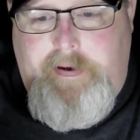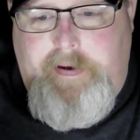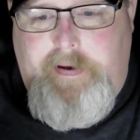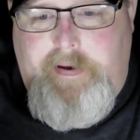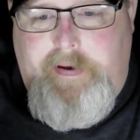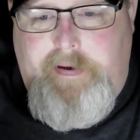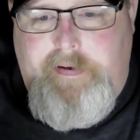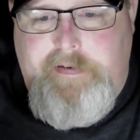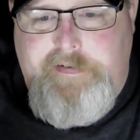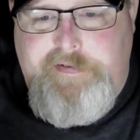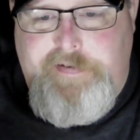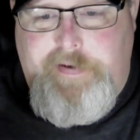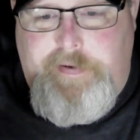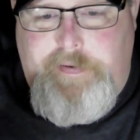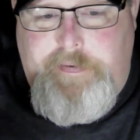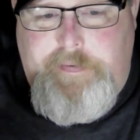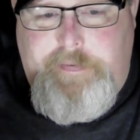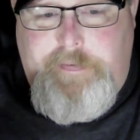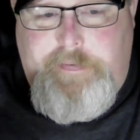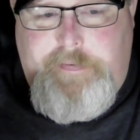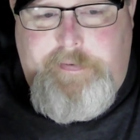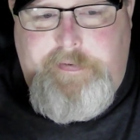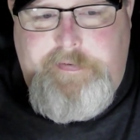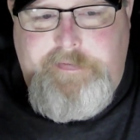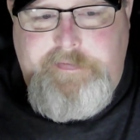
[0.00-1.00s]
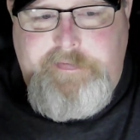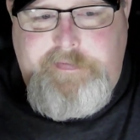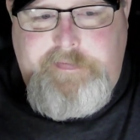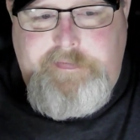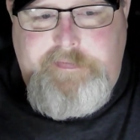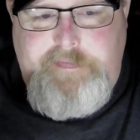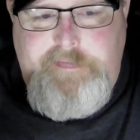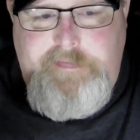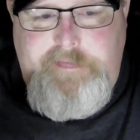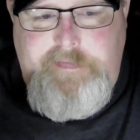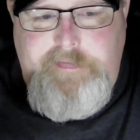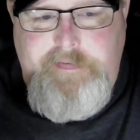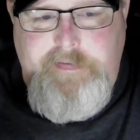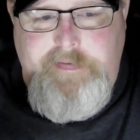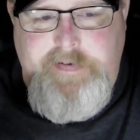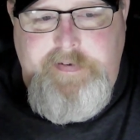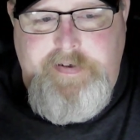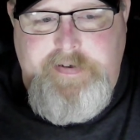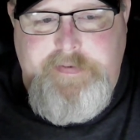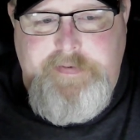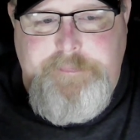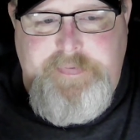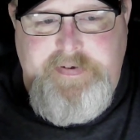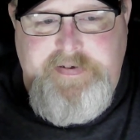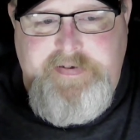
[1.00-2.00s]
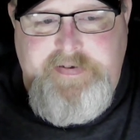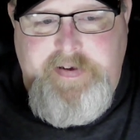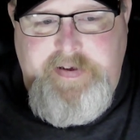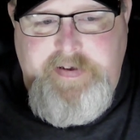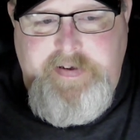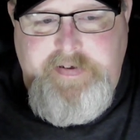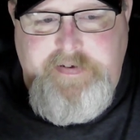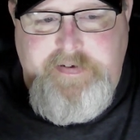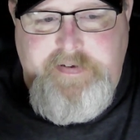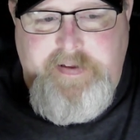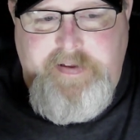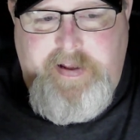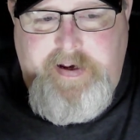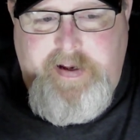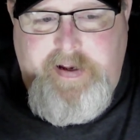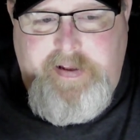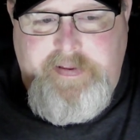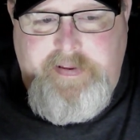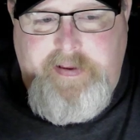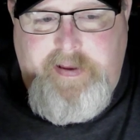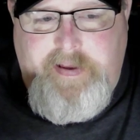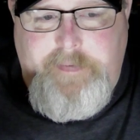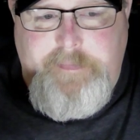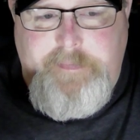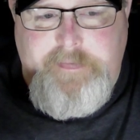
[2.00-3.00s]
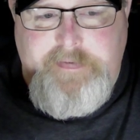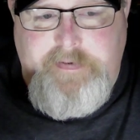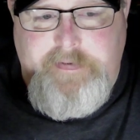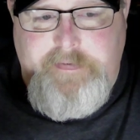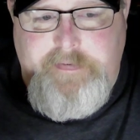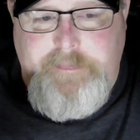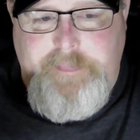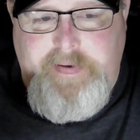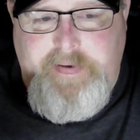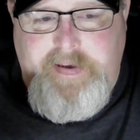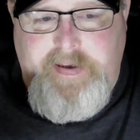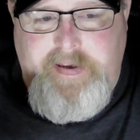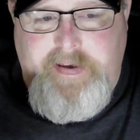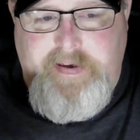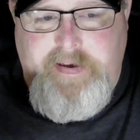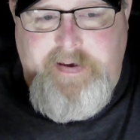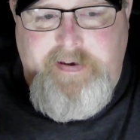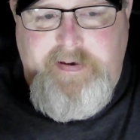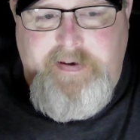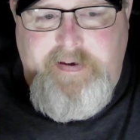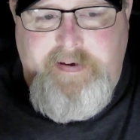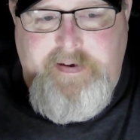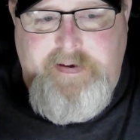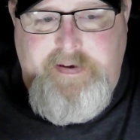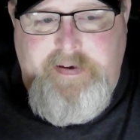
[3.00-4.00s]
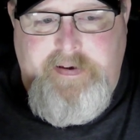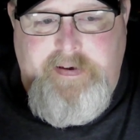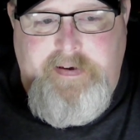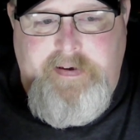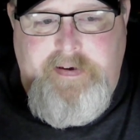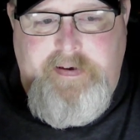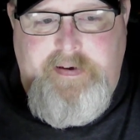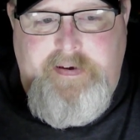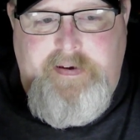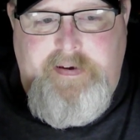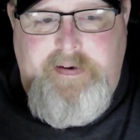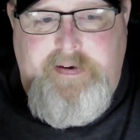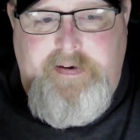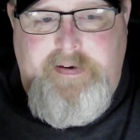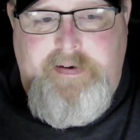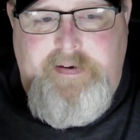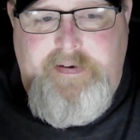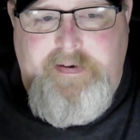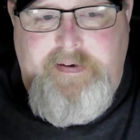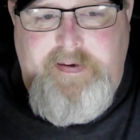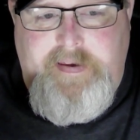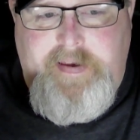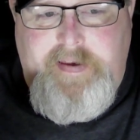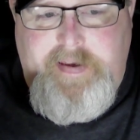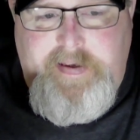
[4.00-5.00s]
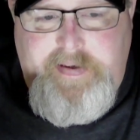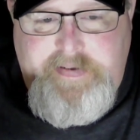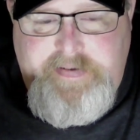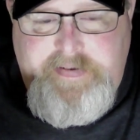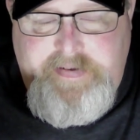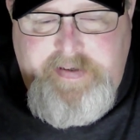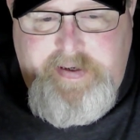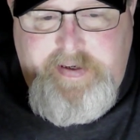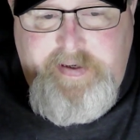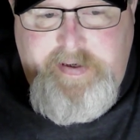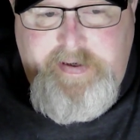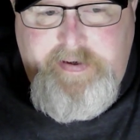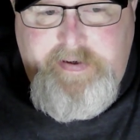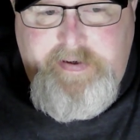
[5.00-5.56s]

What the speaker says: So, this procedure that I thought was gonna be easy